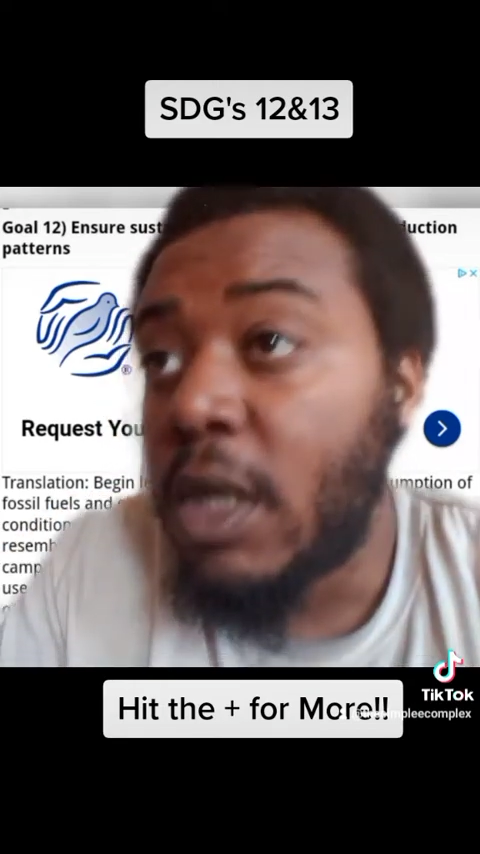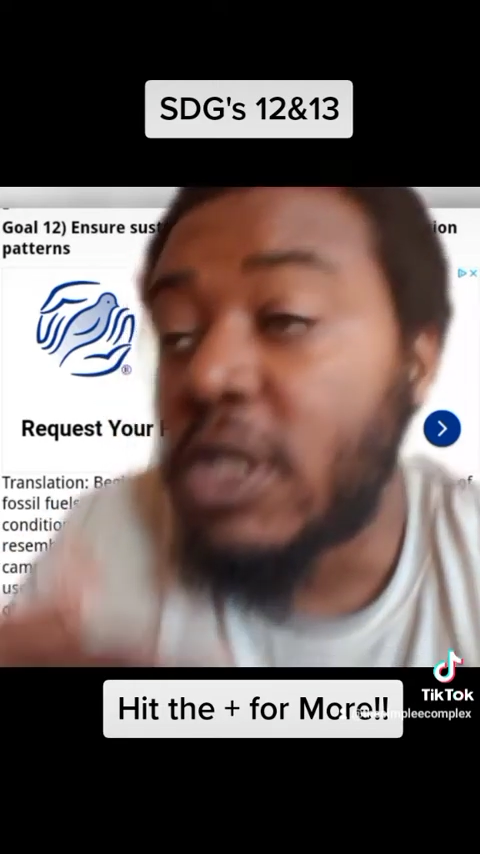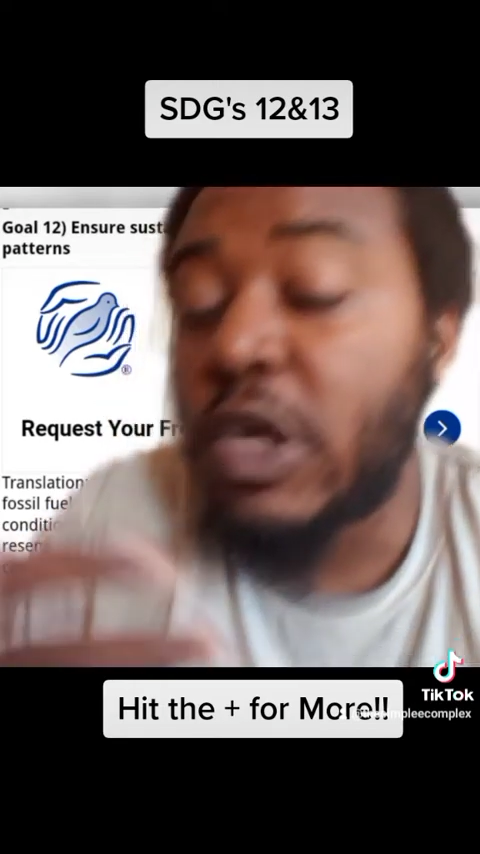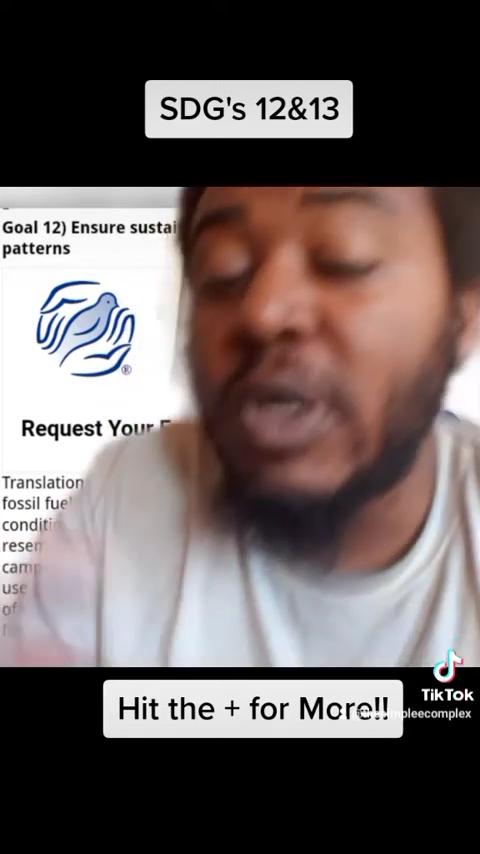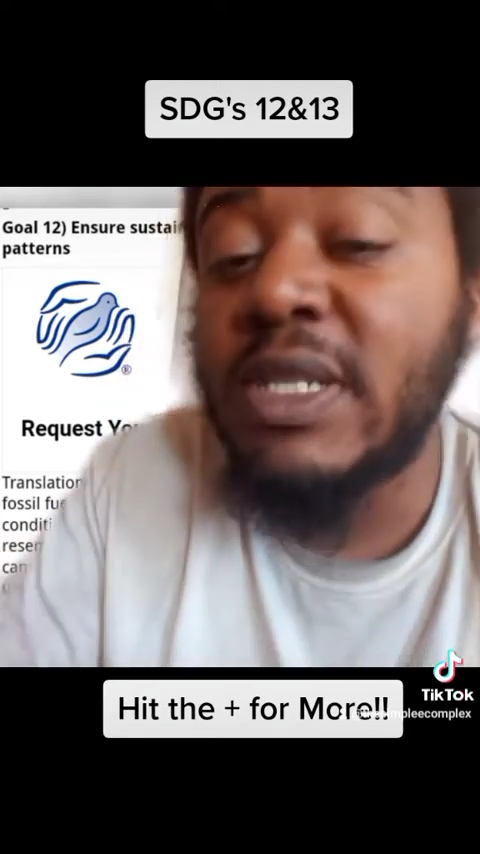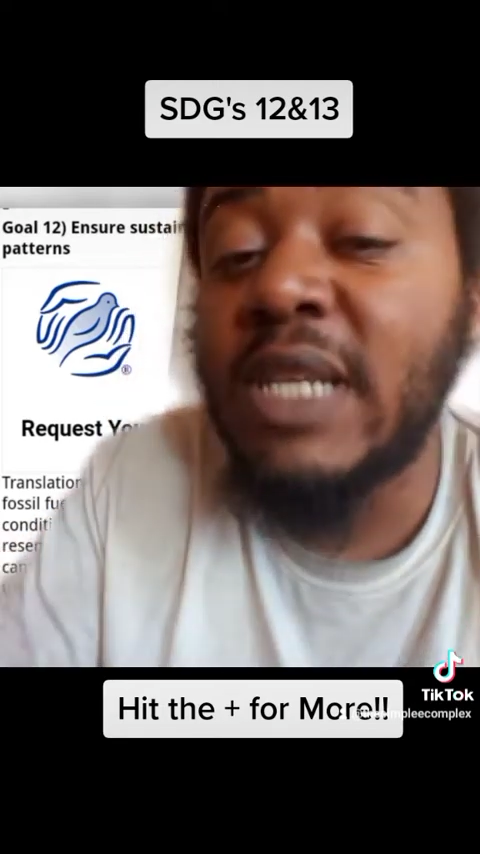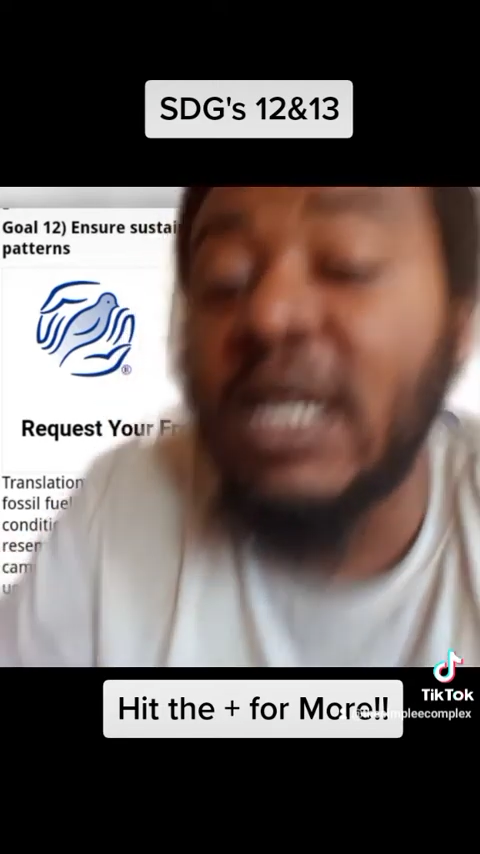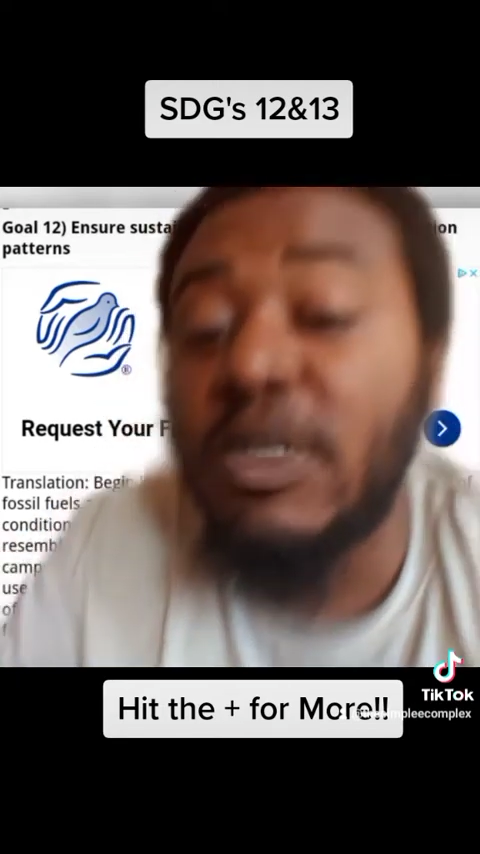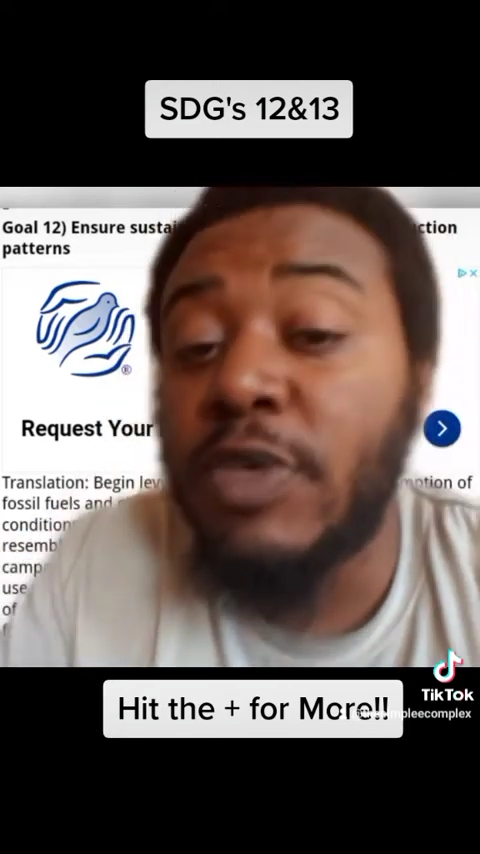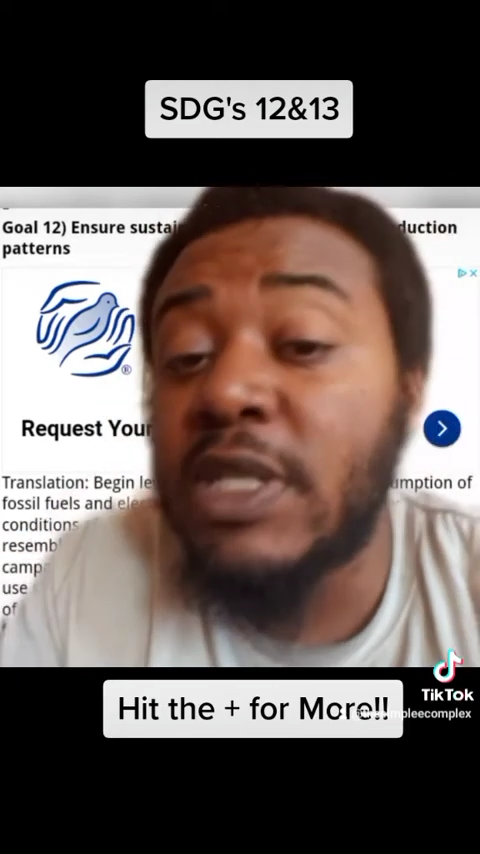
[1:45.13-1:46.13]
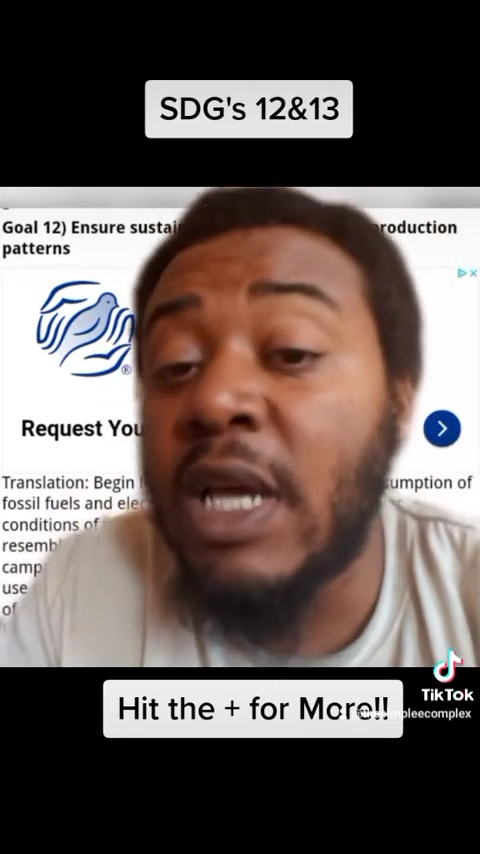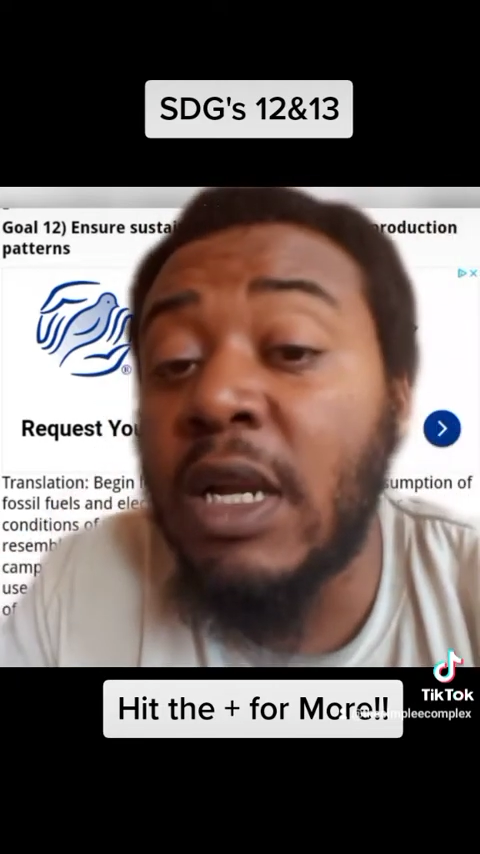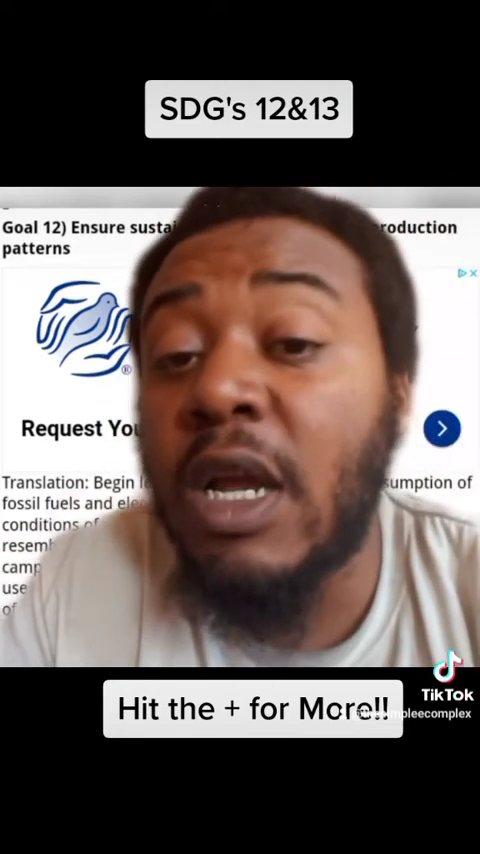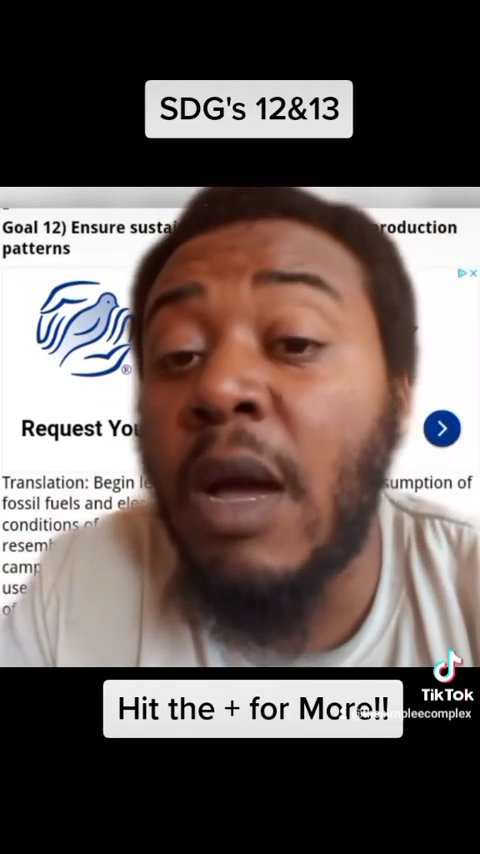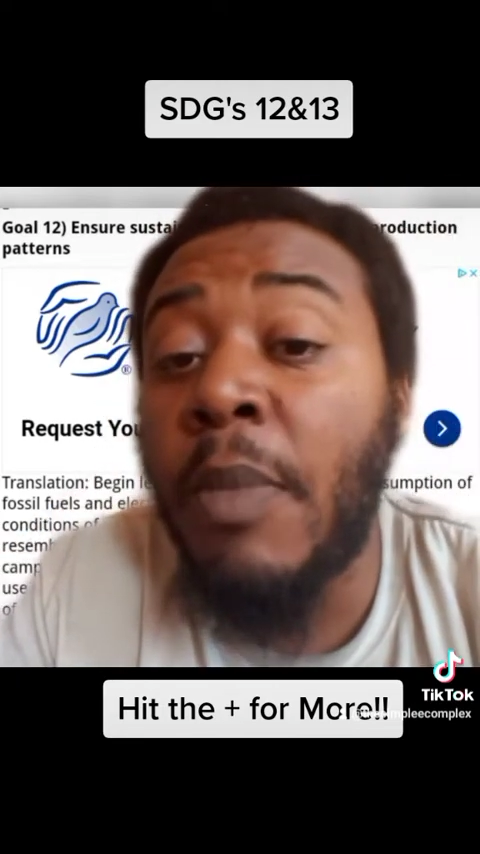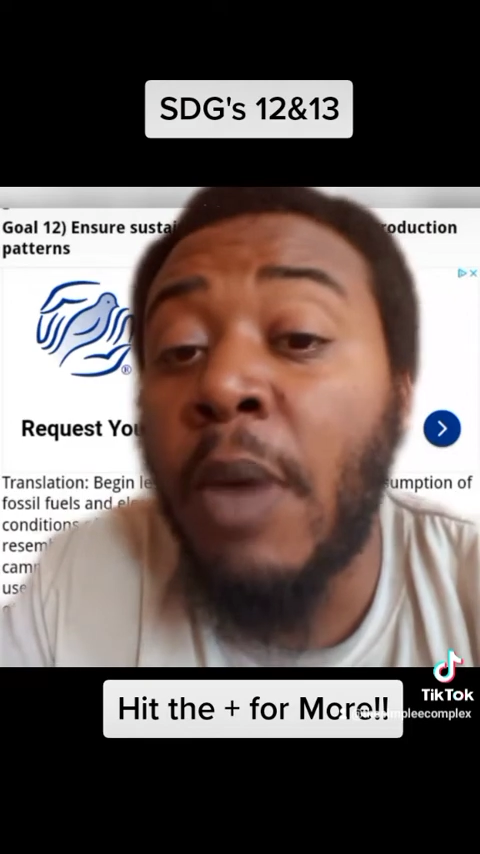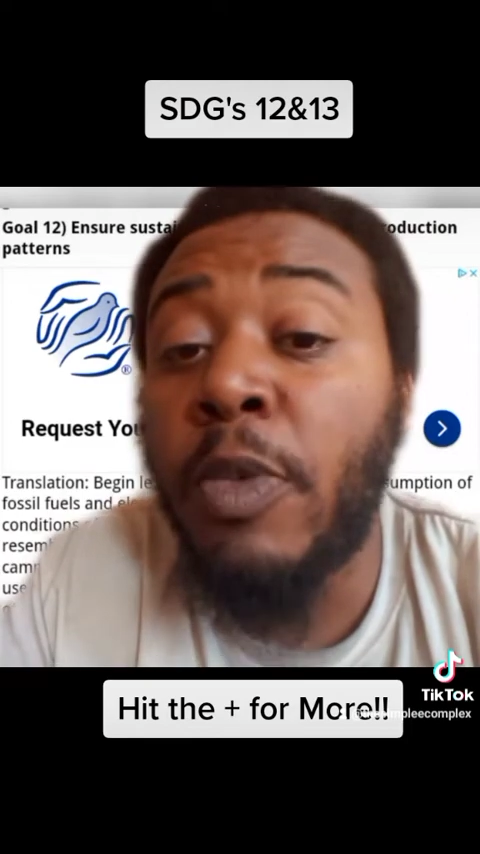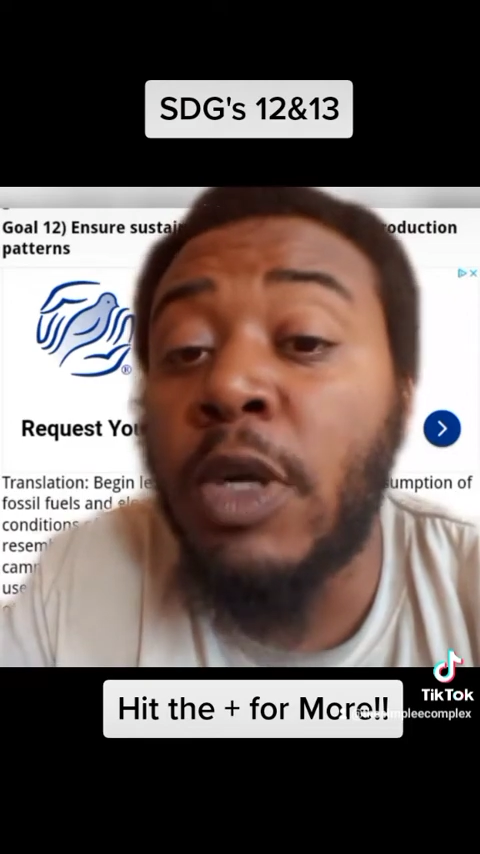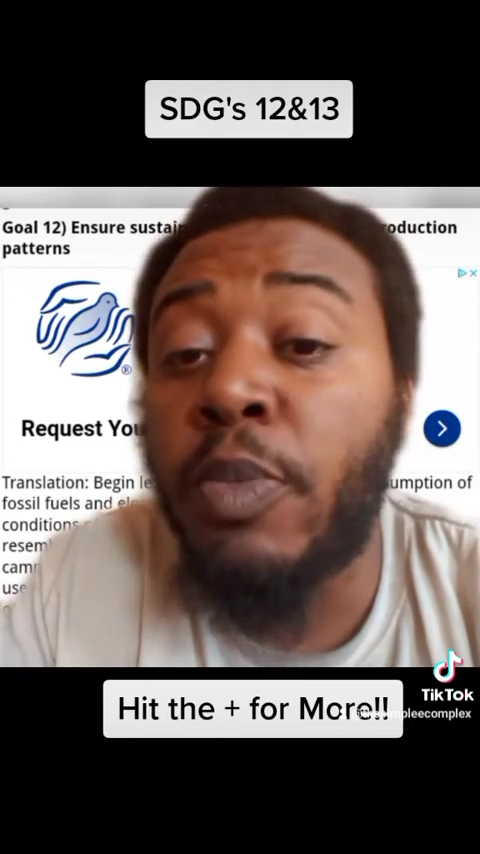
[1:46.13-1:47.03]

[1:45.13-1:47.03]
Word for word: So he said he was going to come up